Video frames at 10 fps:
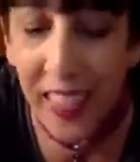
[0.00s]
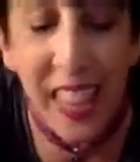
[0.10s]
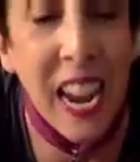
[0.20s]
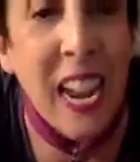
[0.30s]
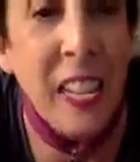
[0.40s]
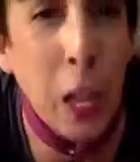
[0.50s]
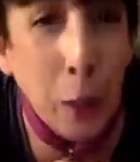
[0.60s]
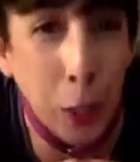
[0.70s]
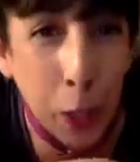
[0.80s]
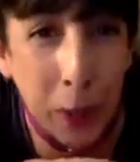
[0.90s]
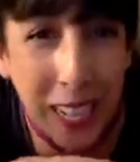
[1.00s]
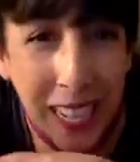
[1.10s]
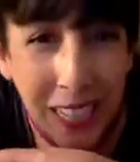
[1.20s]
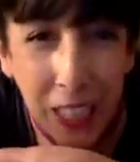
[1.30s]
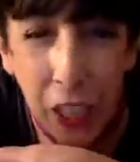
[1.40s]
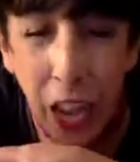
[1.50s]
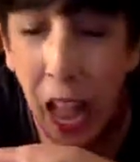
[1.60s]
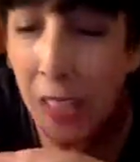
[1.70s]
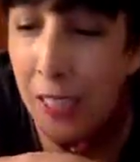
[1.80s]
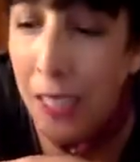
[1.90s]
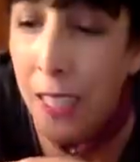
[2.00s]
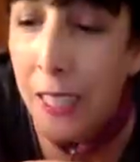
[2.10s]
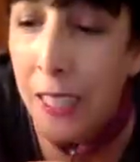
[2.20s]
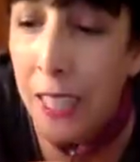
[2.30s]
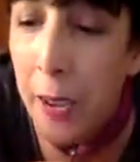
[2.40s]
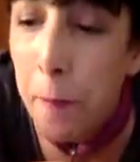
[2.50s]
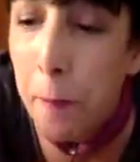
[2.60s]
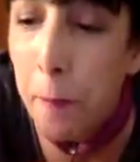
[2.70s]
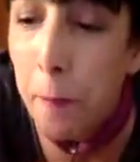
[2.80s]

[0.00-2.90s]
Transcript: then I go to an English accent and I